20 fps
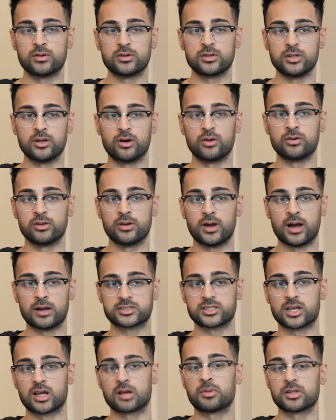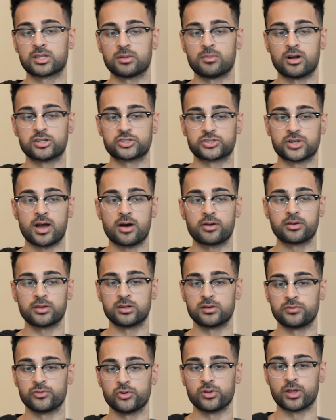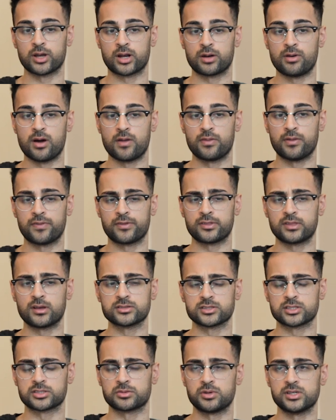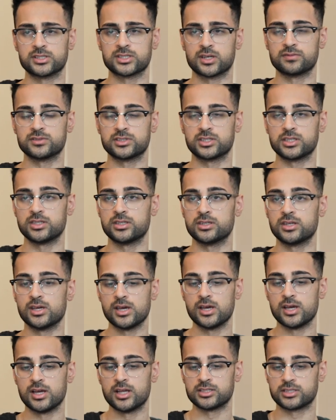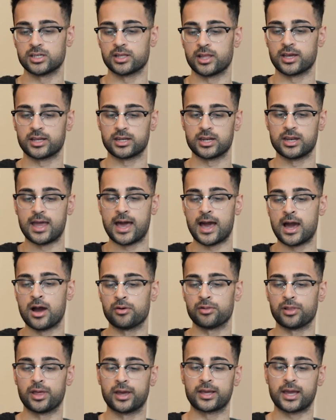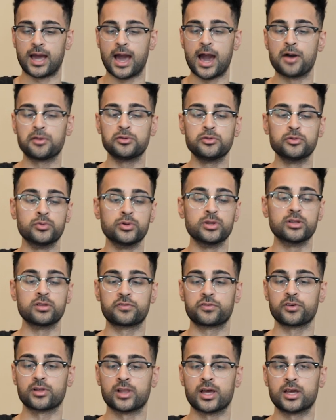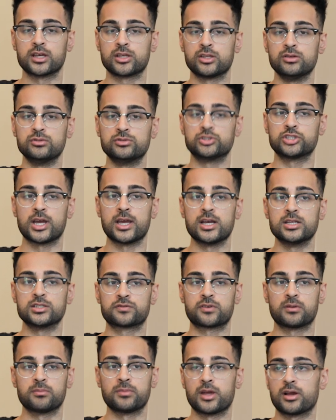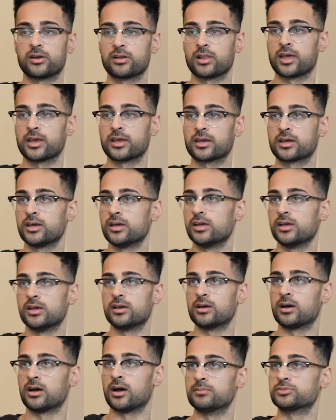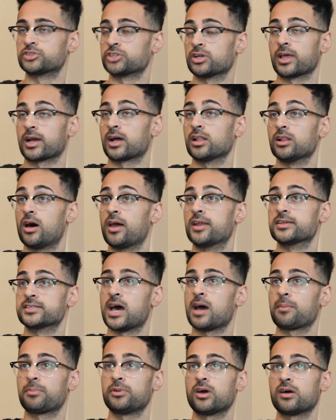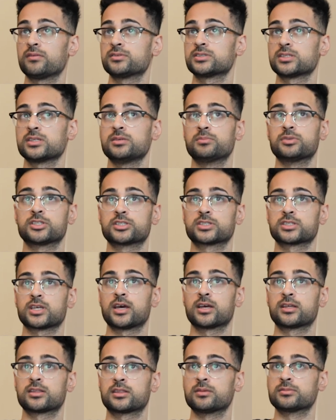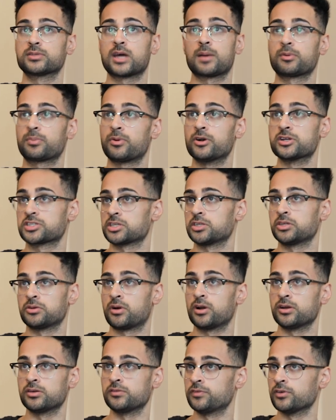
you know, you know, I was talking about the Montreal interview, like around I think that was like 2017, right? To like now, like how do you really feel like you changed from there? Like I'm sure like a lot has happened, obviously, but just yeah. like the type of person you are, you